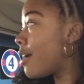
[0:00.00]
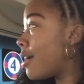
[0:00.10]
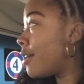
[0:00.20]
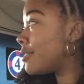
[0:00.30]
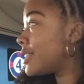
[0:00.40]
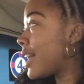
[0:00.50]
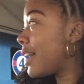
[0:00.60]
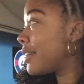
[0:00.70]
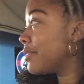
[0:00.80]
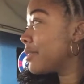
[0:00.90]
all
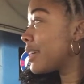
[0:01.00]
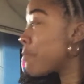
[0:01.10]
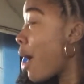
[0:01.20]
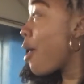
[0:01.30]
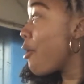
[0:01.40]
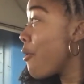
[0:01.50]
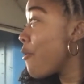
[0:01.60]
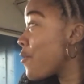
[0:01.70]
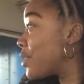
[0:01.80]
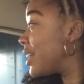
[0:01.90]
day. Come
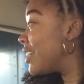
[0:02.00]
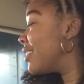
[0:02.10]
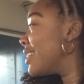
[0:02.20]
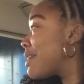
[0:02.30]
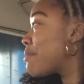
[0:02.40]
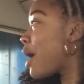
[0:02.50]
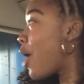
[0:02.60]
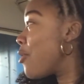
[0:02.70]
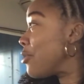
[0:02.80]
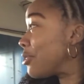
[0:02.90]
on, I'm
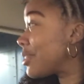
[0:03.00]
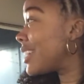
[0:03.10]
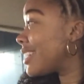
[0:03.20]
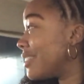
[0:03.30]
hungry.